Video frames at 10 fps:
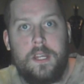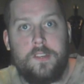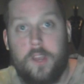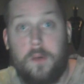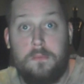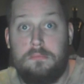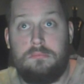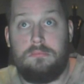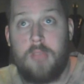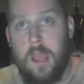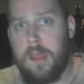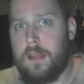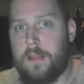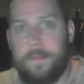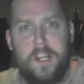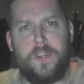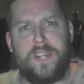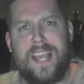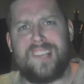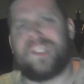So, yeah, let me know
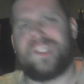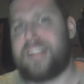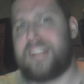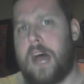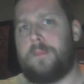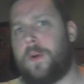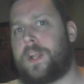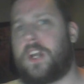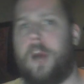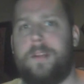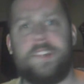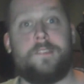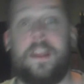what you guys think down below in the comments.